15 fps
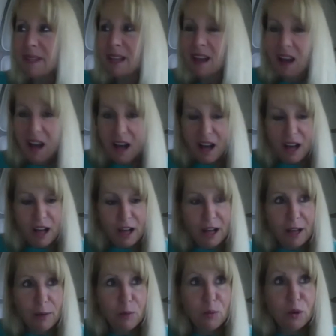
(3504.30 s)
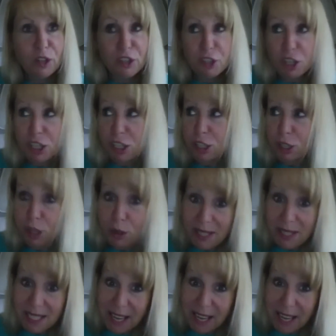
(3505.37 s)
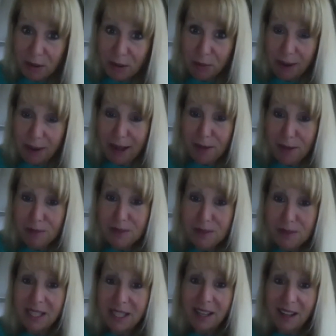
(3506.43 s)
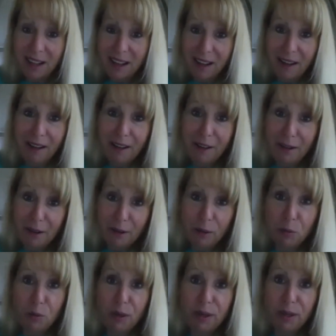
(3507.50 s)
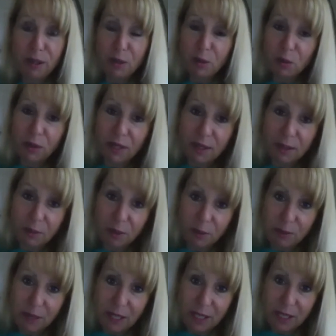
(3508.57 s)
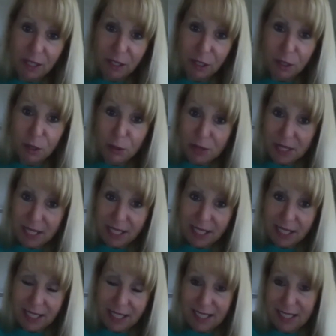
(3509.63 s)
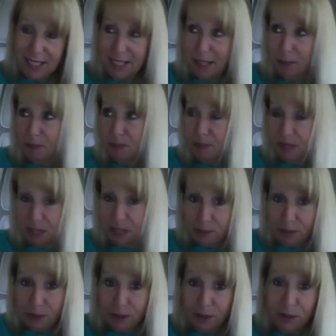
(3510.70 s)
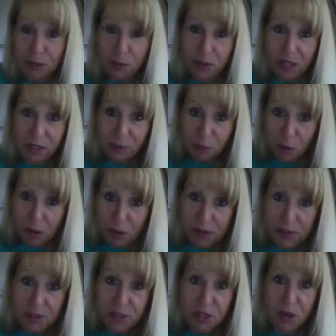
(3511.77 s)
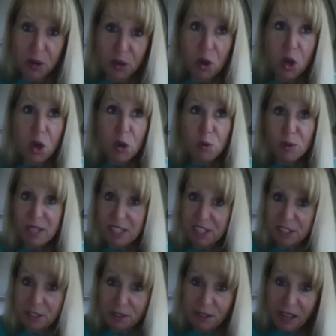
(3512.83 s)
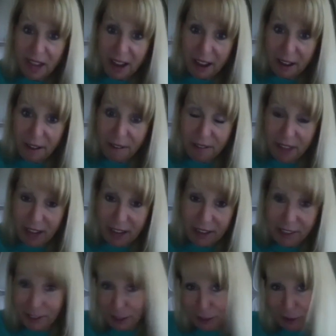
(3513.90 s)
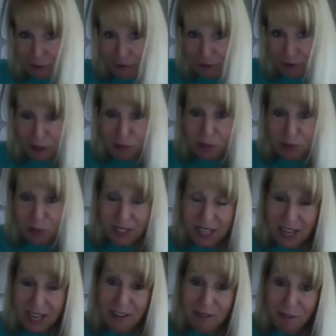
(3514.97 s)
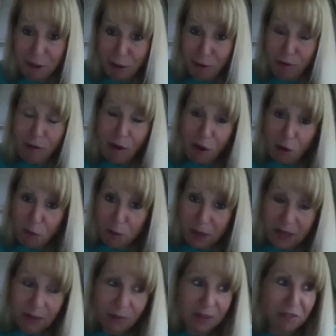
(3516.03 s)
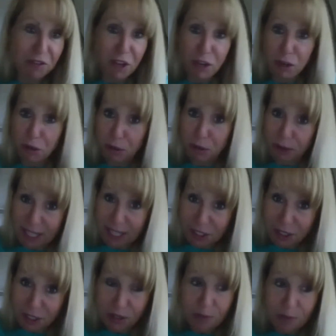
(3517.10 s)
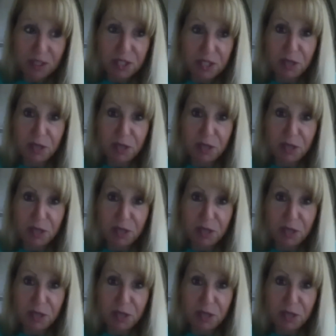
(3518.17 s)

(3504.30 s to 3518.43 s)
Uh, we're just closing out a round uh, where we will be closing it in September September 24th. So we still have that convertible debt note open. Mm-hmm. We've got great terms. So